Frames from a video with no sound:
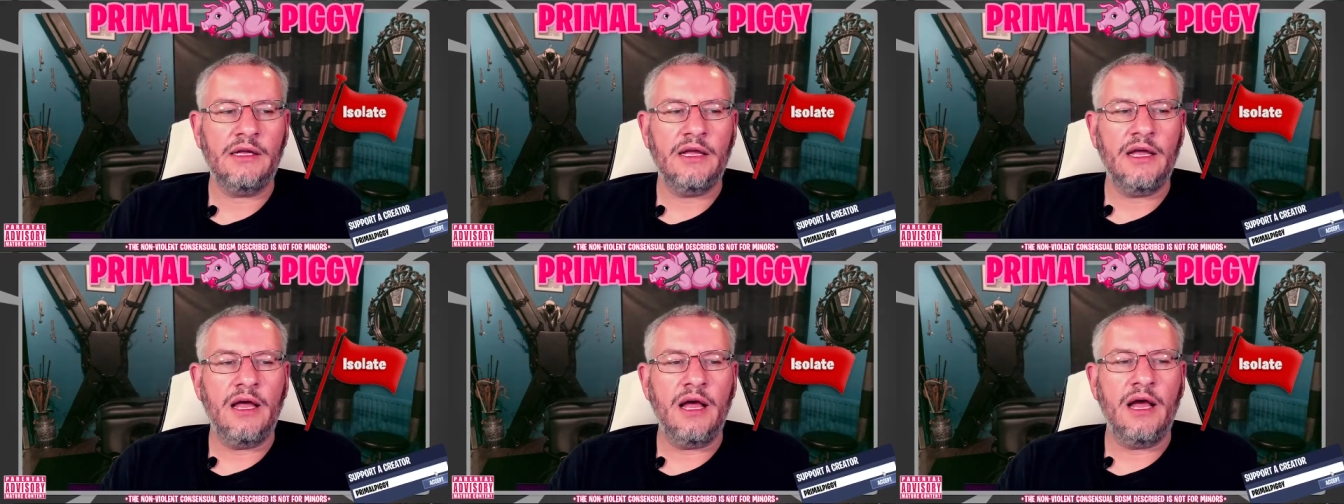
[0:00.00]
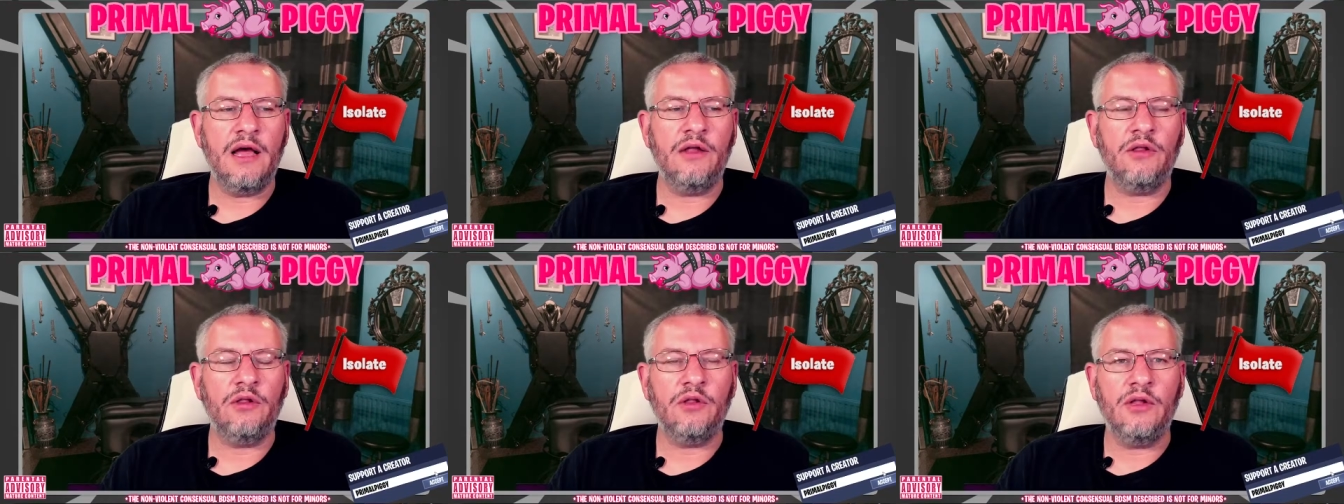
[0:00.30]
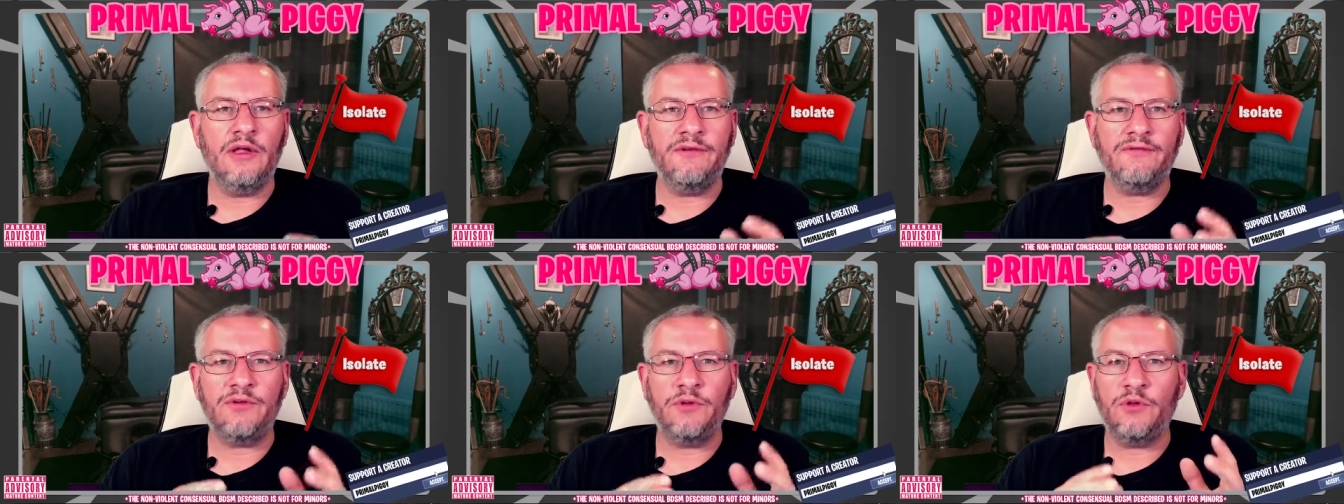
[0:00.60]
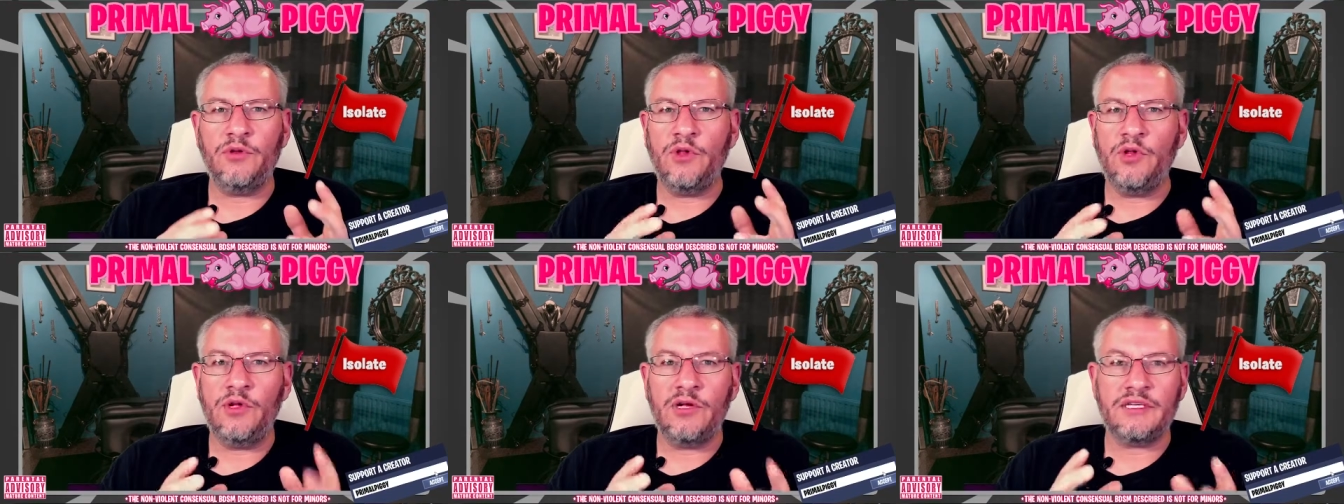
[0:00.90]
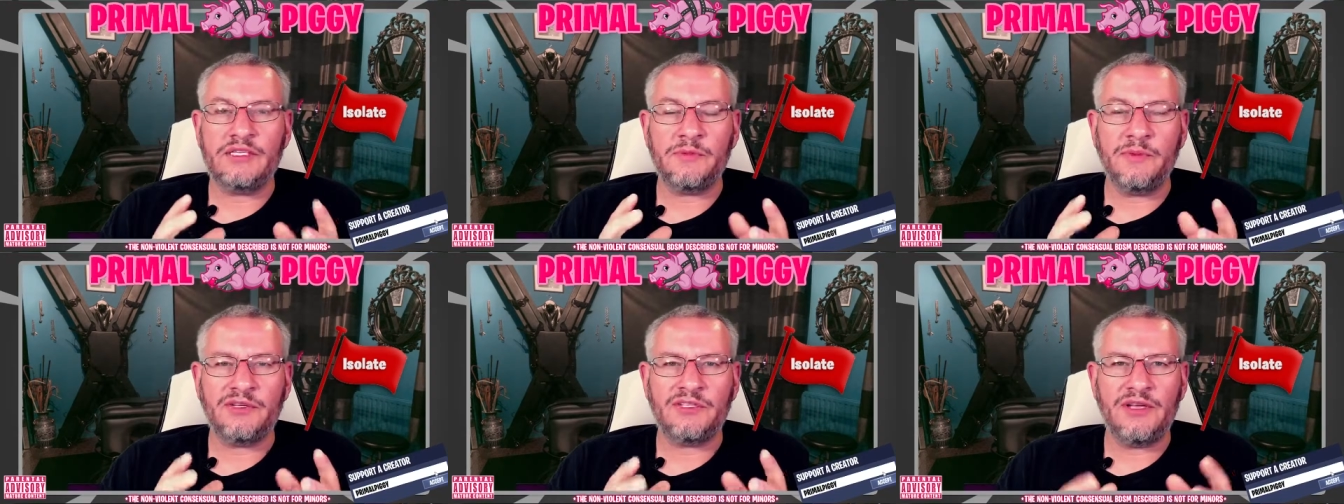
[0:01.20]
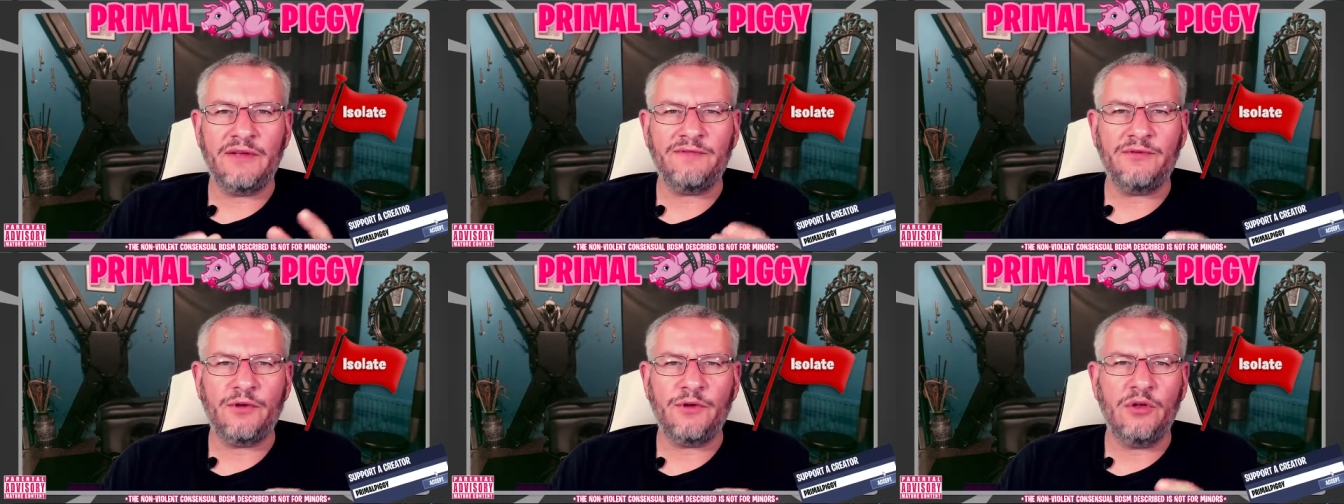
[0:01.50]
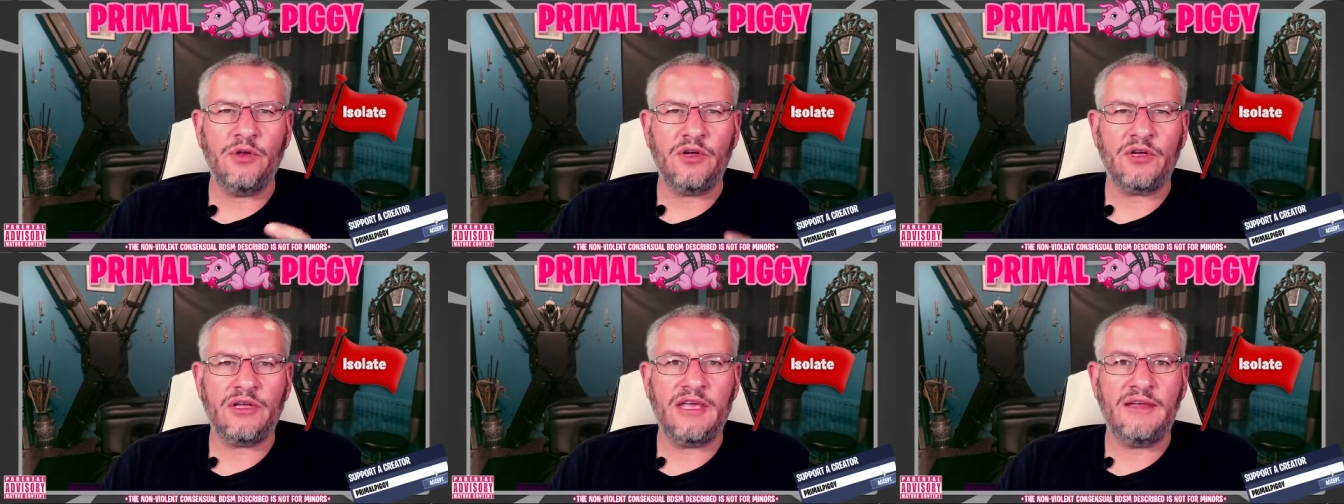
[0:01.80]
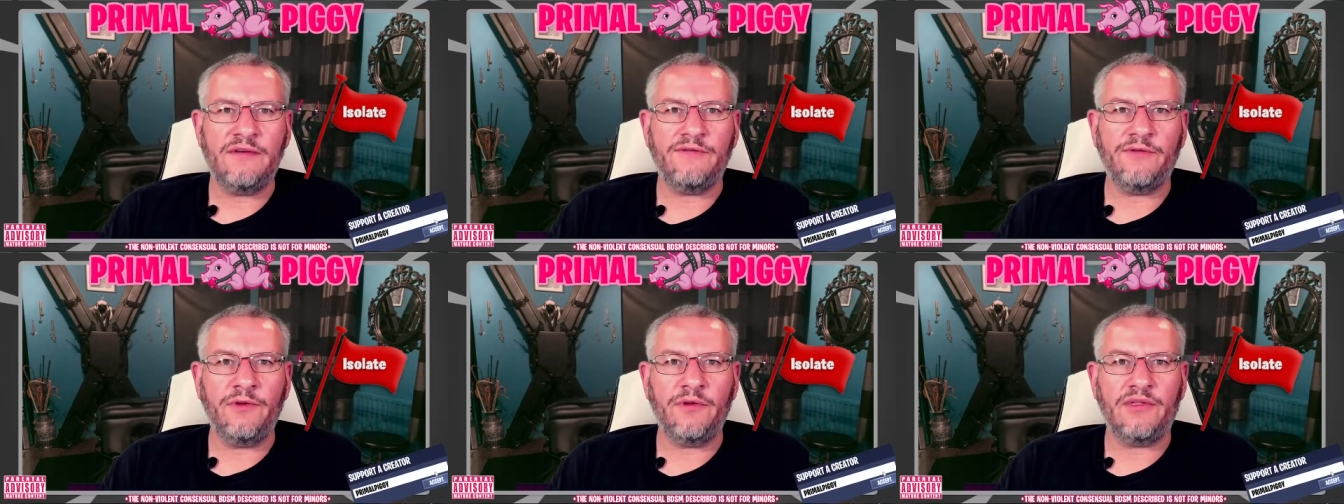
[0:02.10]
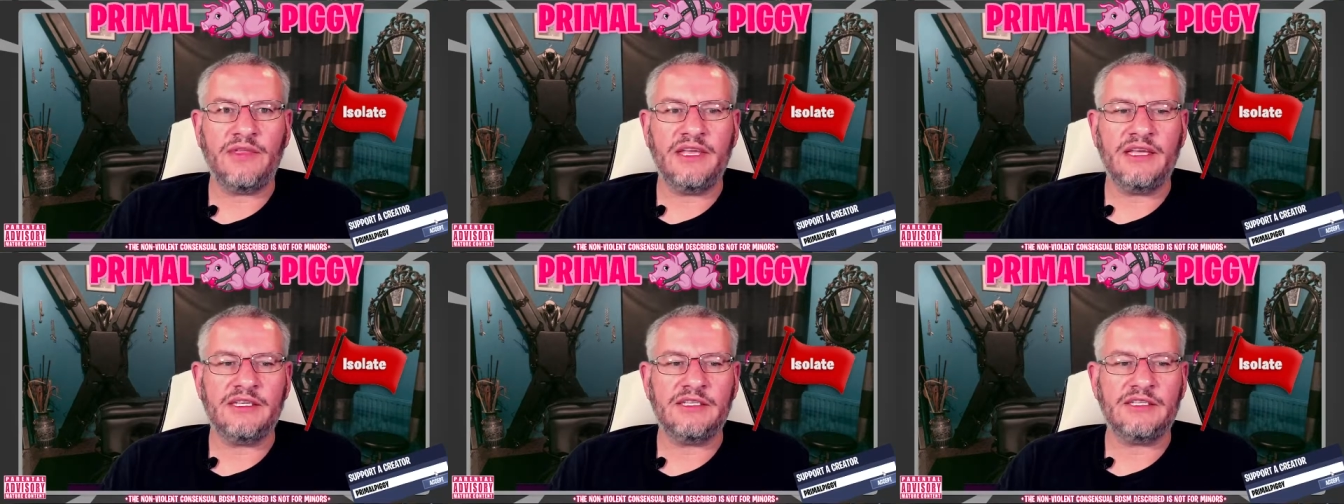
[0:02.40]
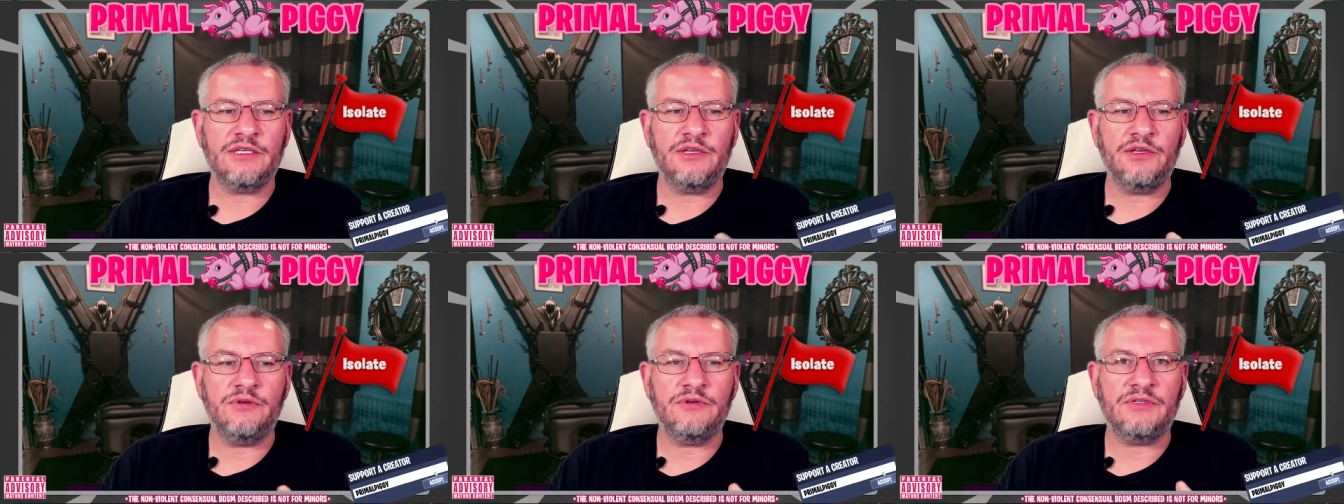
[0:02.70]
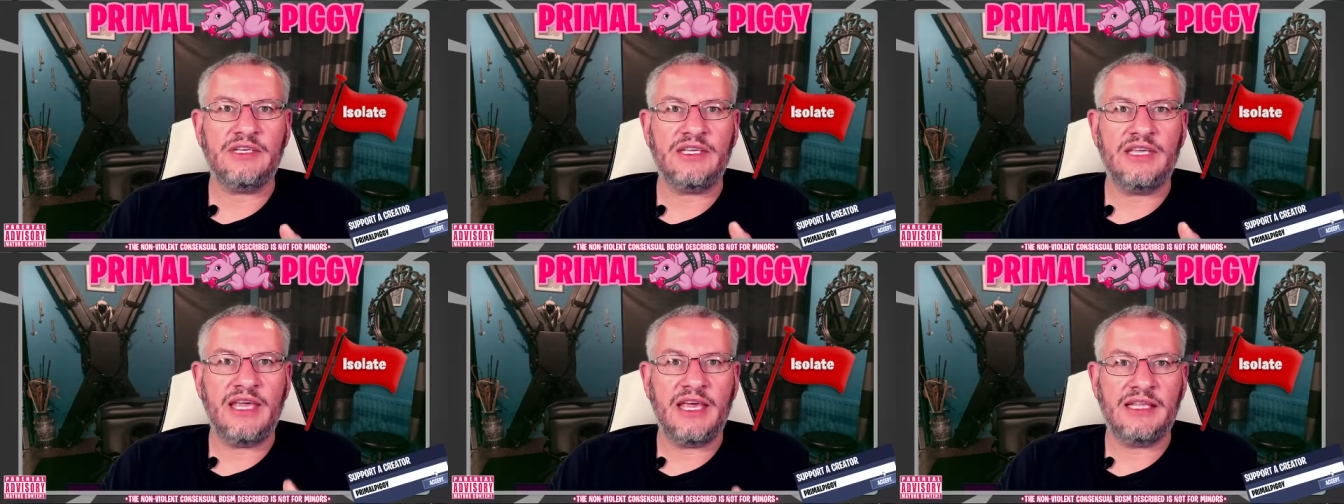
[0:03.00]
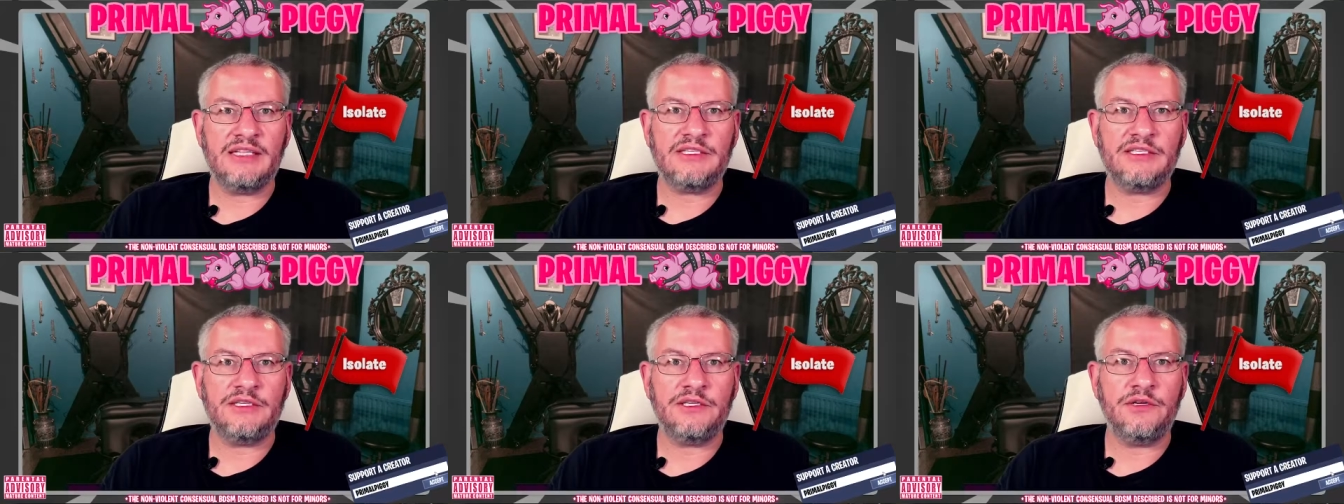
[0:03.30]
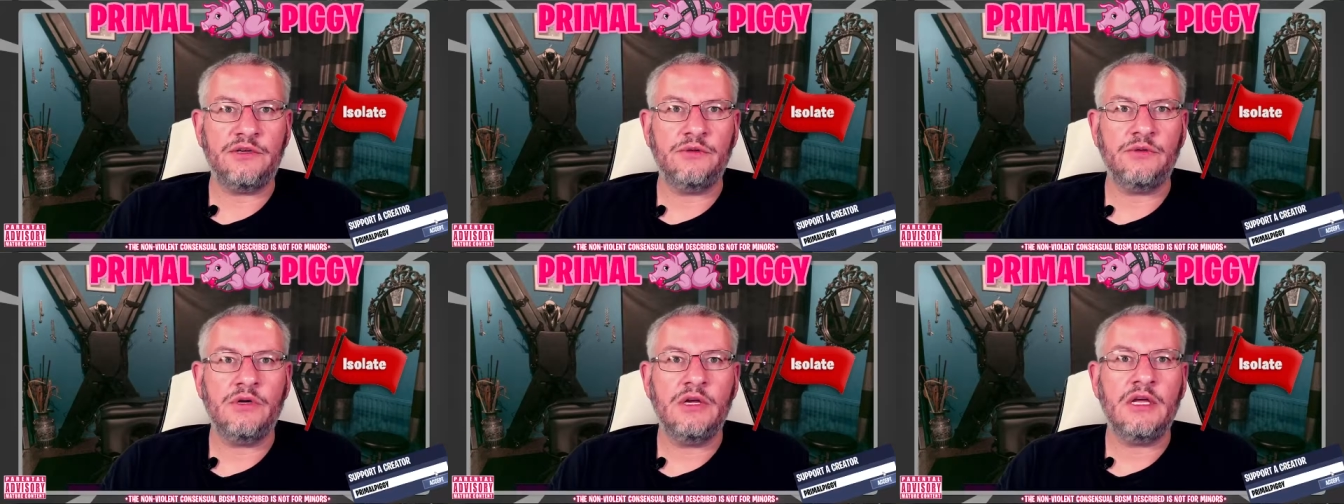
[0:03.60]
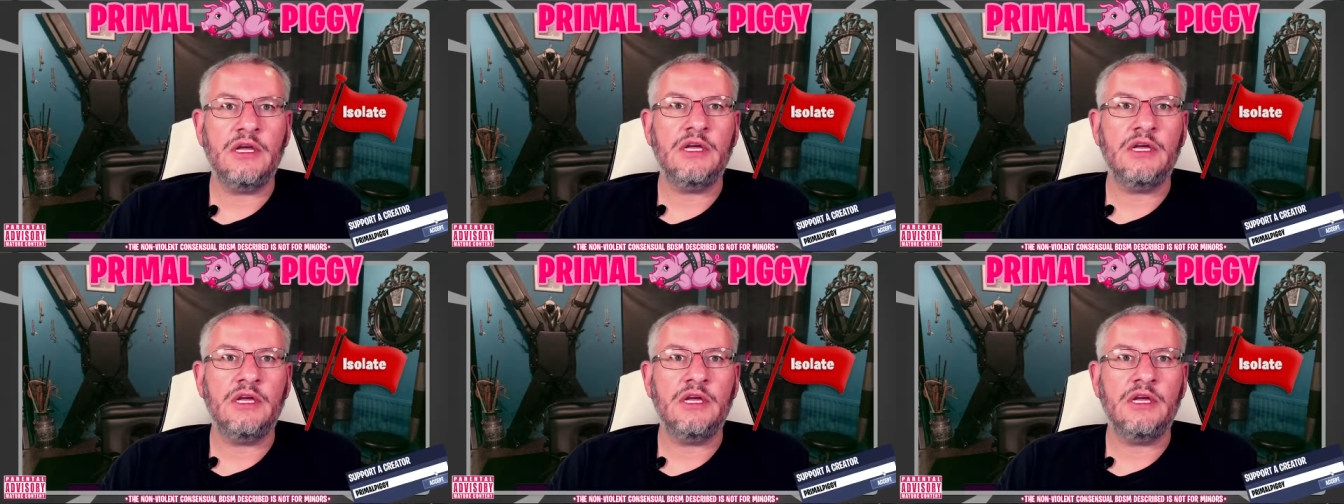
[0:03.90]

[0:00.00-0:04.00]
uh, if they're especially if they're looking for things to use against you